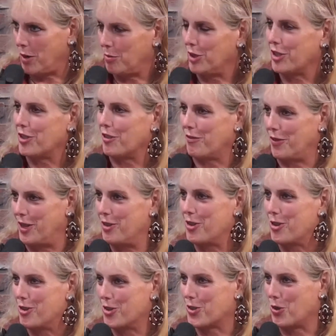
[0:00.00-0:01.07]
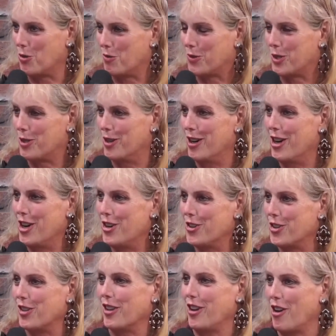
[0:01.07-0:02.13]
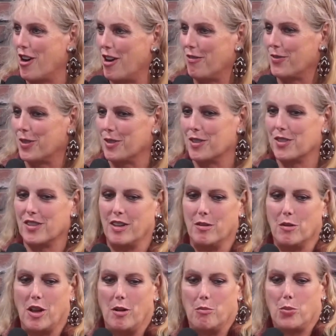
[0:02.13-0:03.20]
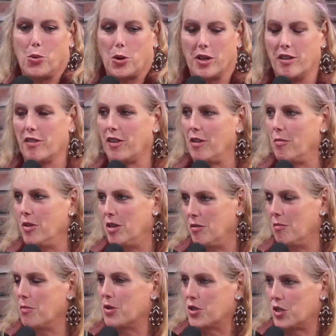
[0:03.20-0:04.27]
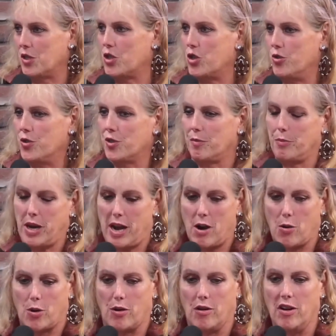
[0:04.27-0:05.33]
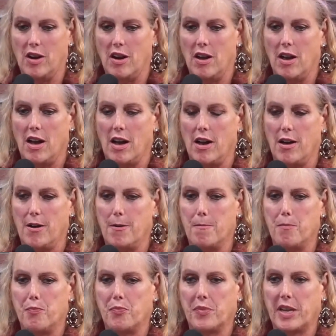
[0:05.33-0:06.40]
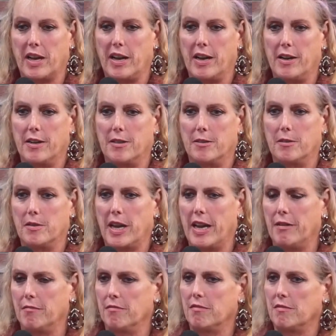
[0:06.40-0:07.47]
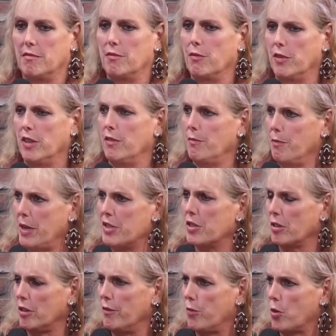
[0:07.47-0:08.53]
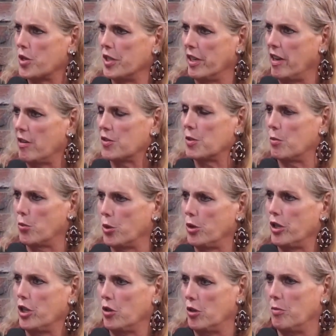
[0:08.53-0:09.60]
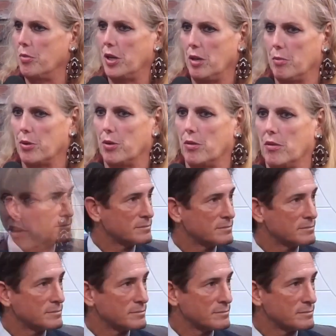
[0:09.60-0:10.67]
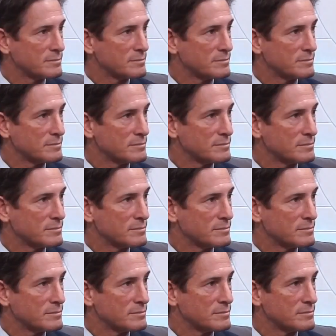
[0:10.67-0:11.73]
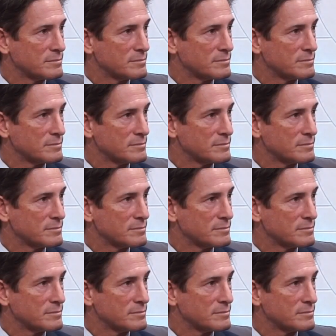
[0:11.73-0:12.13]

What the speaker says: public defenders over to the office and putting them in positions of power, and basically forcing out some really good people. It was